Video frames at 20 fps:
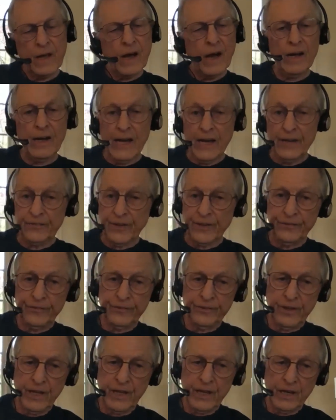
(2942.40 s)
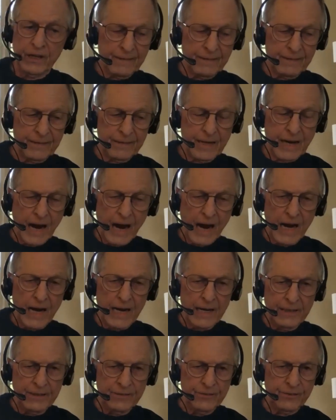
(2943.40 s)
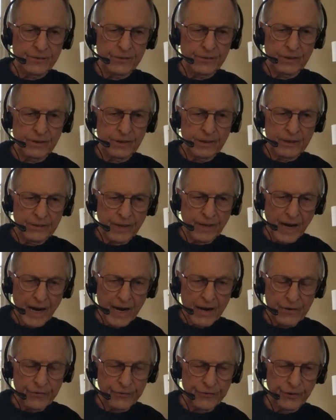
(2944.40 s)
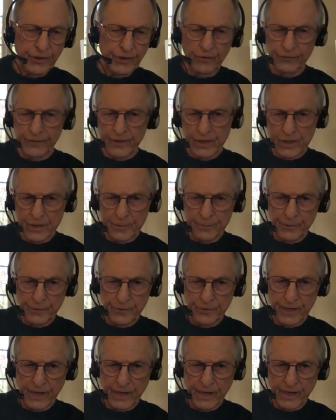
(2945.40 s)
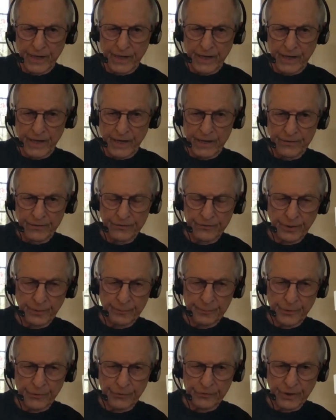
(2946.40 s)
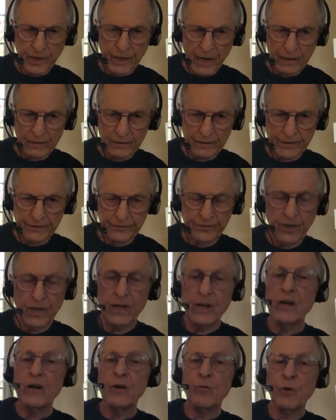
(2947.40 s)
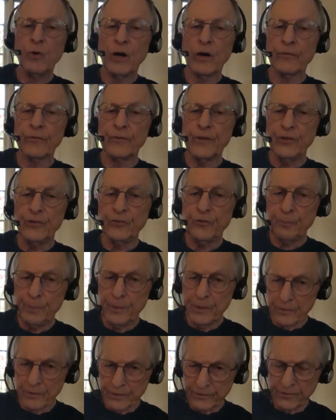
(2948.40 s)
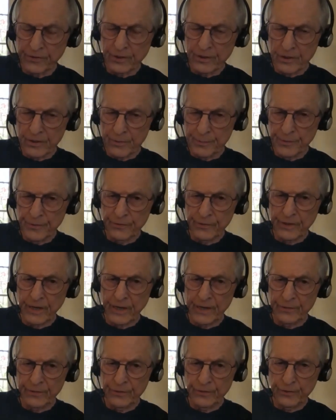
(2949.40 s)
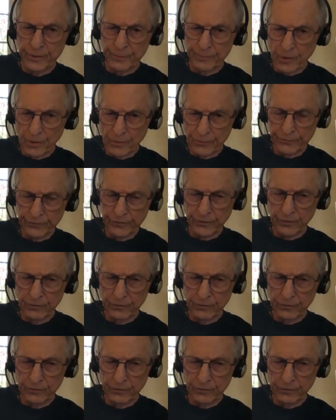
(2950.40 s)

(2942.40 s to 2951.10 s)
as I said, guides, the higher self can communicate to subpersonalities. Well, these spirits can communicate to them also.